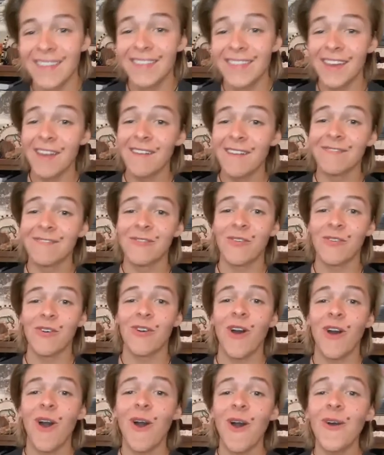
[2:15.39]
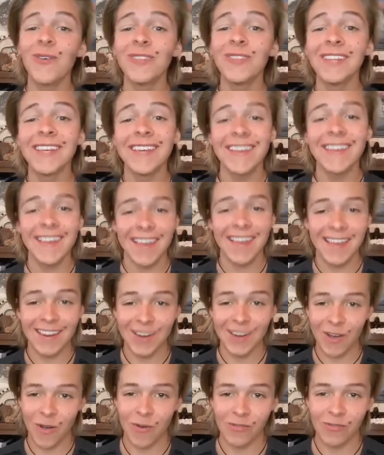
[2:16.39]
Therefore, only
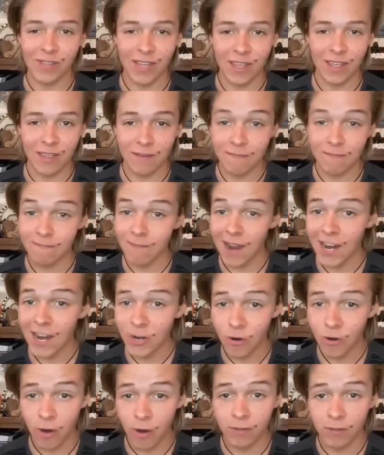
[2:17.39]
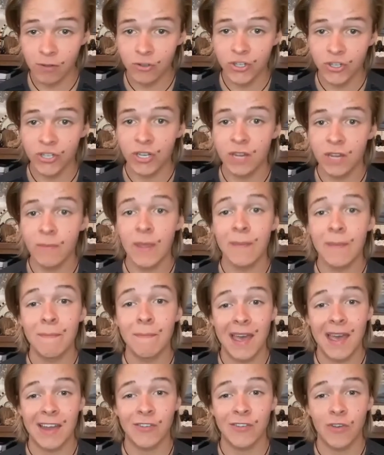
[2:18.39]
and only microevolution can make
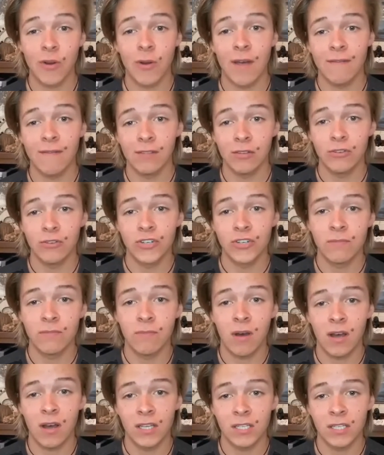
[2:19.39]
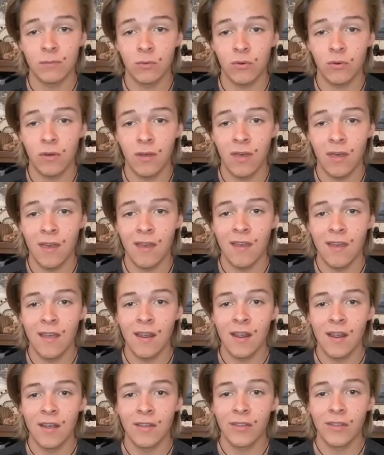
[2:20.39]
macroevolution possible.
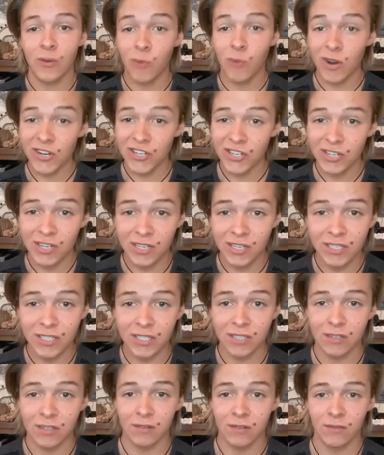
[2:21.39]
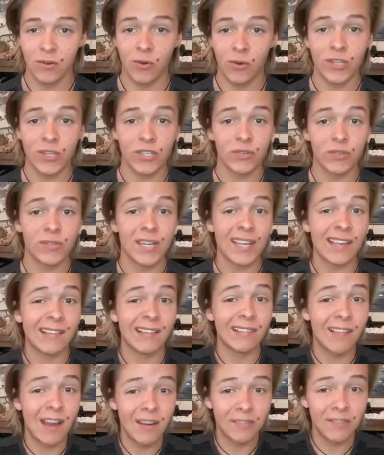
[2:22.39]
The question is, knowing this would take a
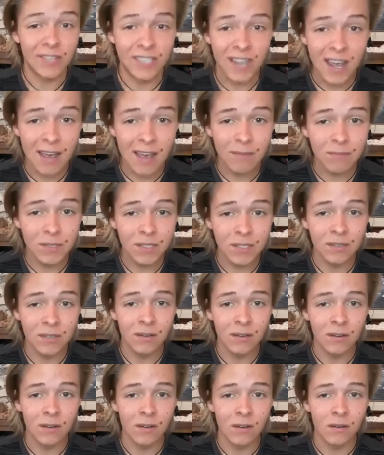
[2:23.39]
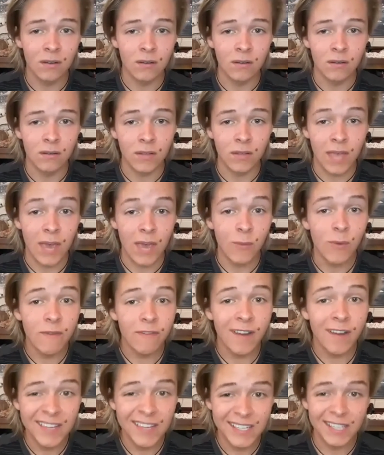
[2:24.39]
lot of steps, can we
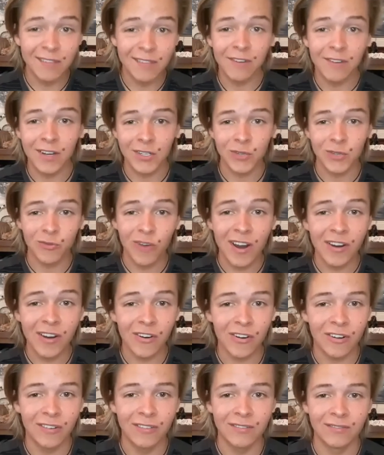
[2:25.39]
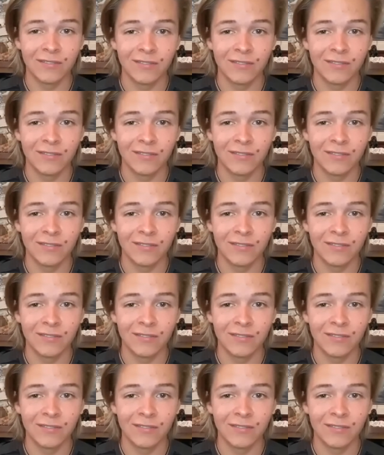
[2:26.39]
find this in the fossil record?